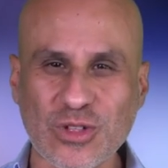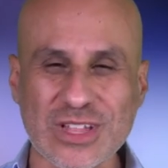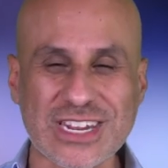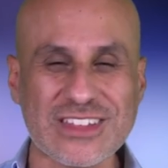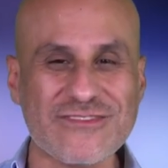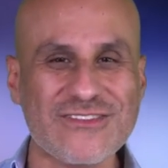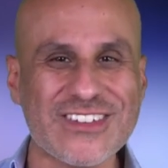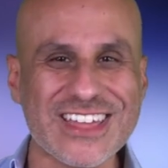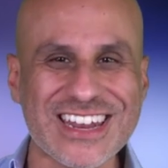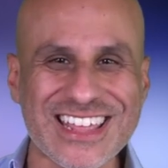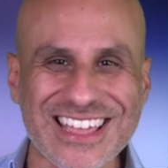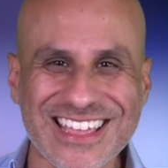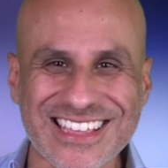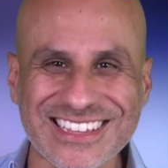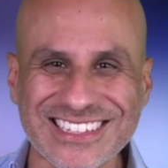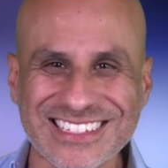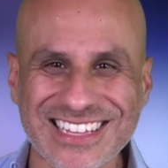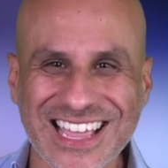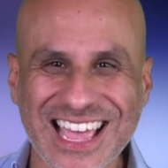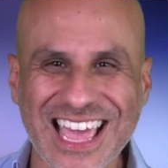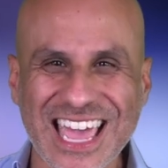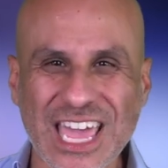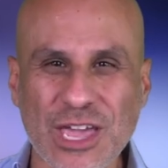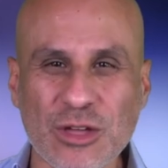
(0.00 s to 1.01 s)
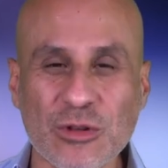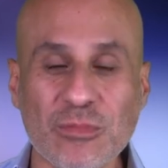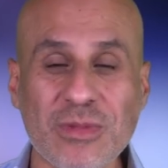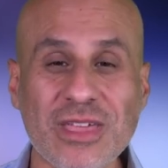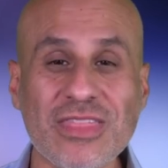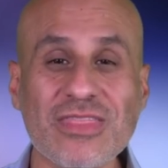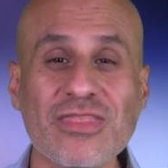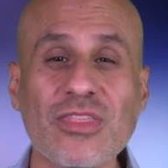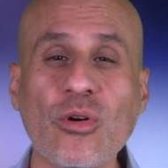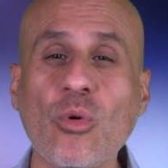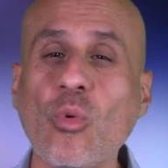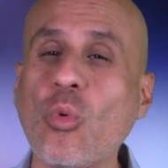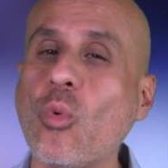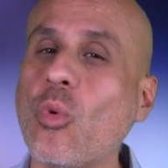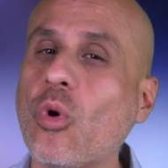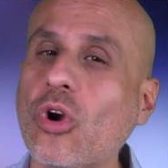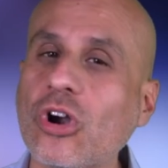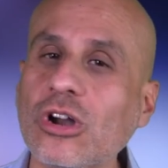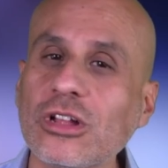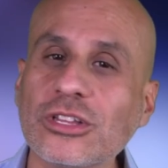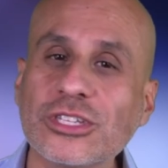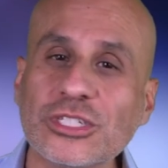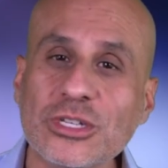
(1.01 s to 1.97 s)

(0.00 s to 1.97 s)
And if it is, it would mean the world